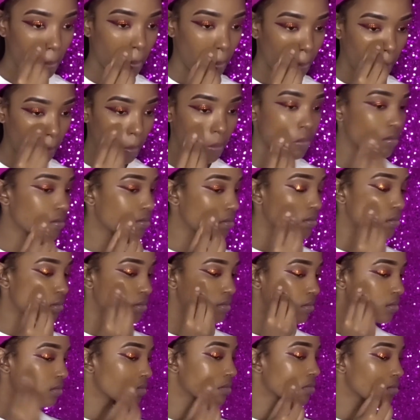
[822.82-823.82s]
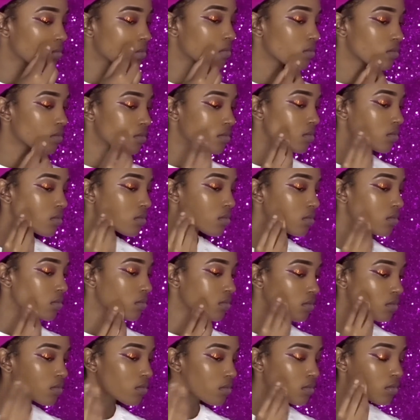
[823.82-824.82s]
I have to go all over my
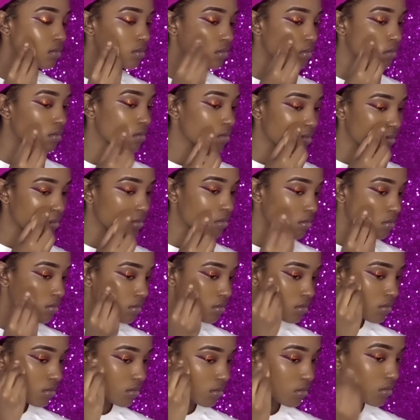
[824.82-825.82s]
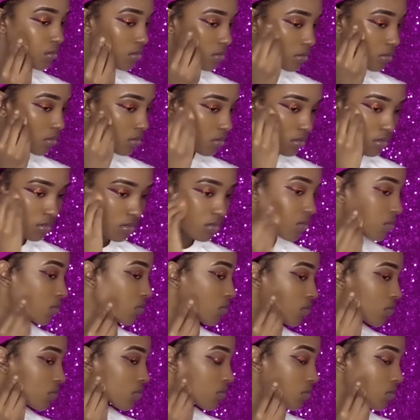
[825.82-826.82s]
neck. Make sure
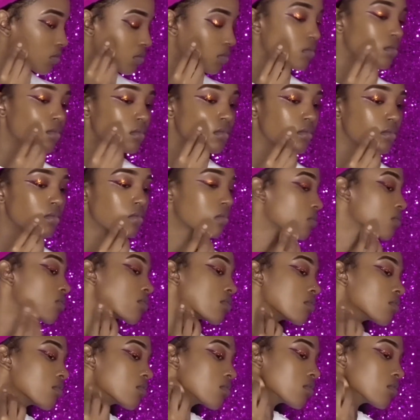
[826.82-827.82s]
everything is covered.